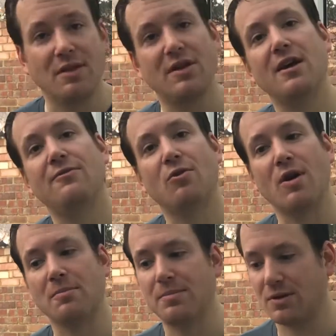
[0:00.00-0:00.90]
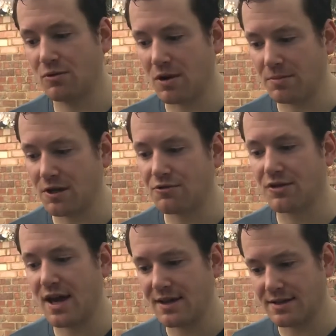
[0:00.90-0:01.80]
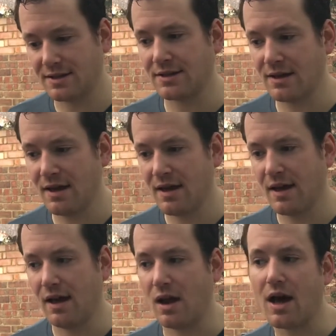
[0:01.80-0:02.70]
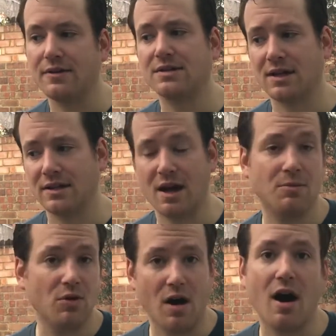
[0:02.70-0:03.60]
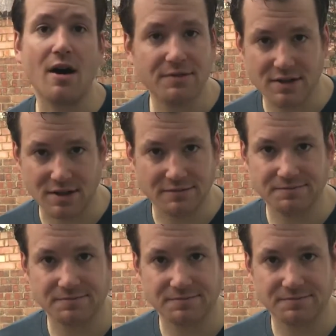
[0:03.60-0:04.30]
And therefore, I'm be gonna be creating a lifestyle that I'm not after.